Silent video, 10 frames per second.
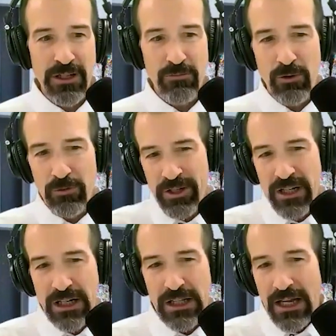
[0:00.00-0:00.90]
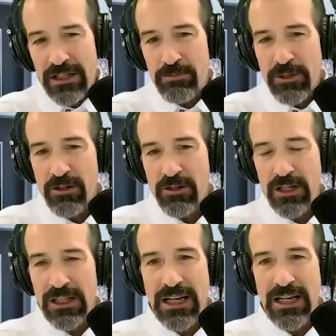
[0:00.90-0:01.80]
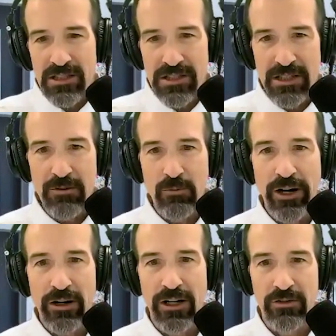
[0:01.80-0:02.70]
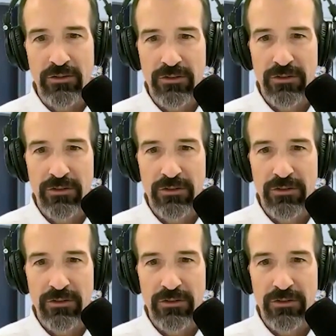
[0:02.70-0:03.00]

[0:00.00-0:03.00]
What would be a Class B or a Class C warehouse?